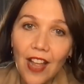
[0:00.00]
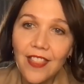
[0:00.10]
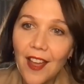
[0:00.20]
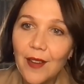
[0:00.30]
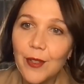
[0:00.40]
I
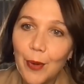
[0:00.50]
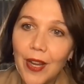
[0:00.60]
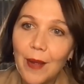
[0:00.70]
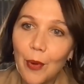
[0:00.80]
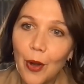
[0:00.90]
thought it was
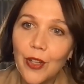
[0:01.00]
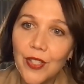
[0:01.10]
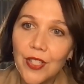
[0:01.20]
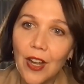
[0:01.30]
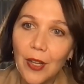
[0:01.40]
pretty
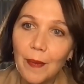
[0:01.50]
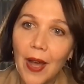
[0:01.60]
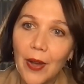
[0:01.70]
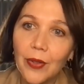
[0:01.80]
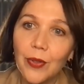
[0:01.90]
important to talk
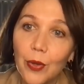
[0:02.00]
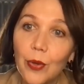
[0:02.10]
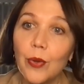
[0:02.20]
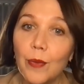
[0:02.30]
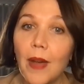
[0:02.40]
about
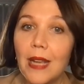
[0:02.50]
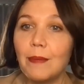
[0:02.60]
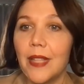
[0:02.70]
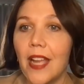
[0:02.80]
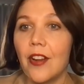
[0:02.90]
who
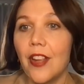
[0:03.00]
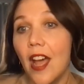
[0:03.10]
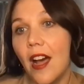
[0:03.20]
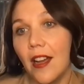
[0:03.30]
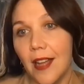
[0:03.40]
might play her
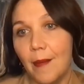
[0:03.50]
young.